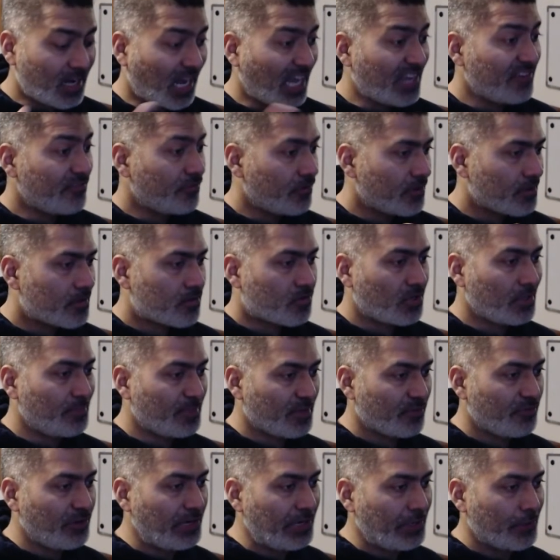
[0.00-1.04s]
live
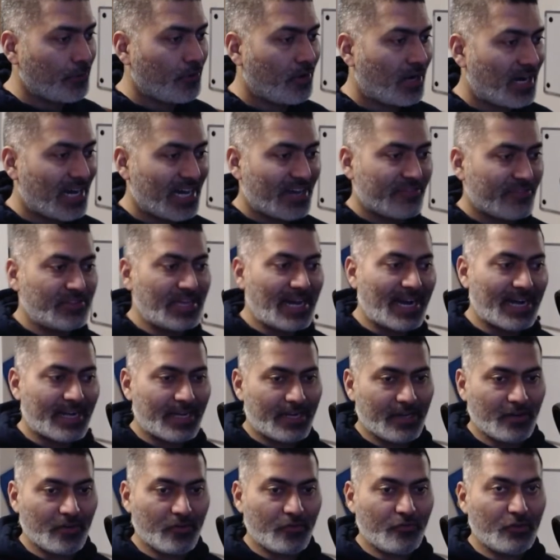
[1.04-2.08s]
streaming video, I have
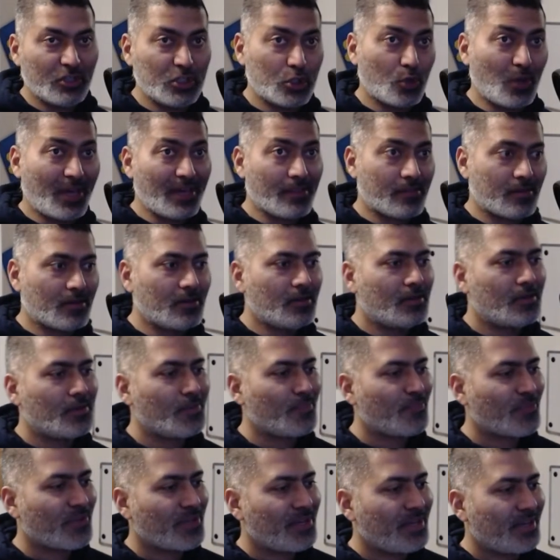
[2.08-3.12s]
that visualizer,
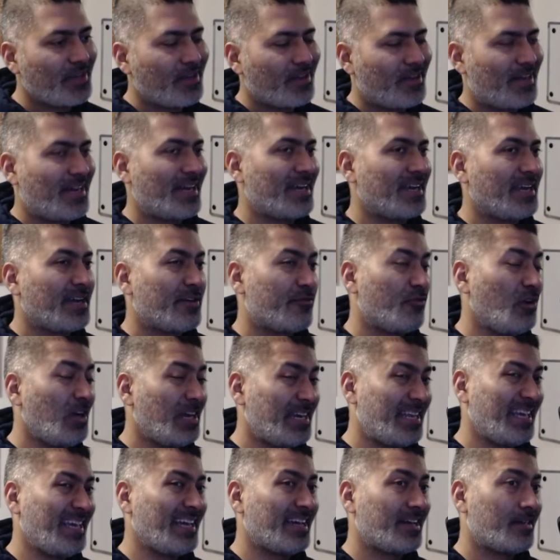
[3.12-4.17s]
and it
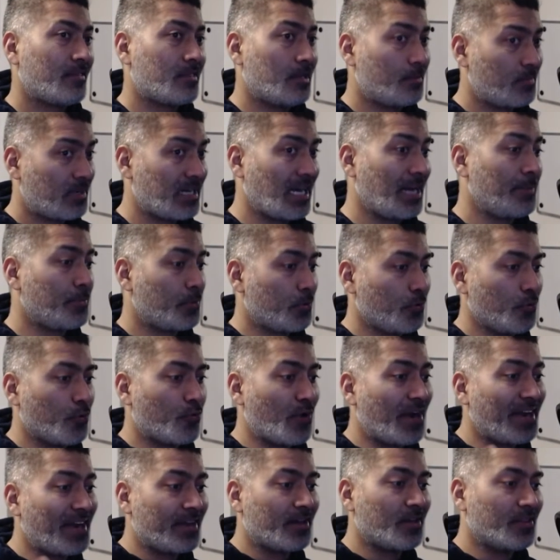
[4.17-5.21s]
will take some time to
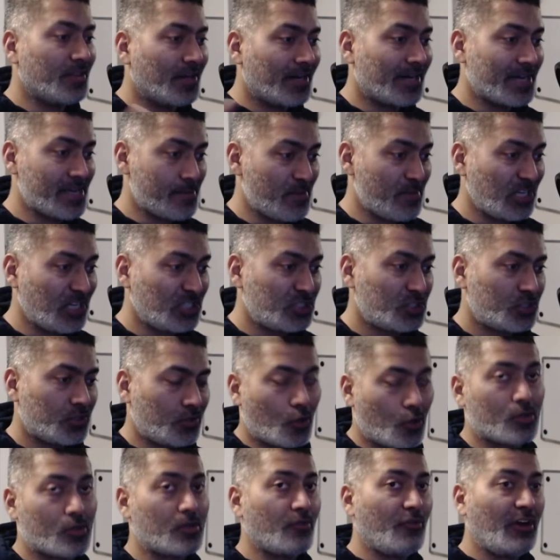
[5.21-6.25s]
render the image
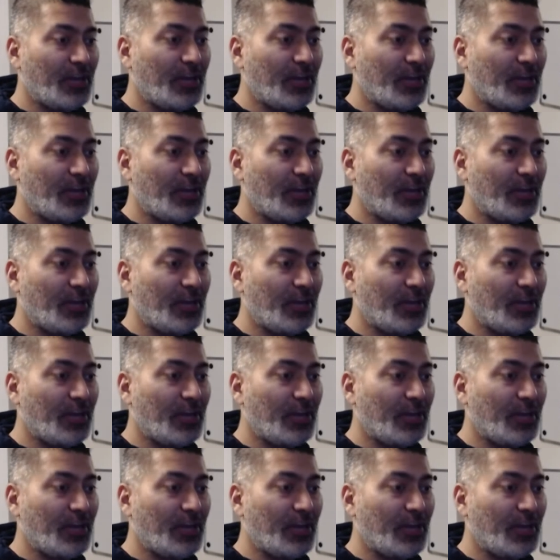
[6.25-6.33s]
or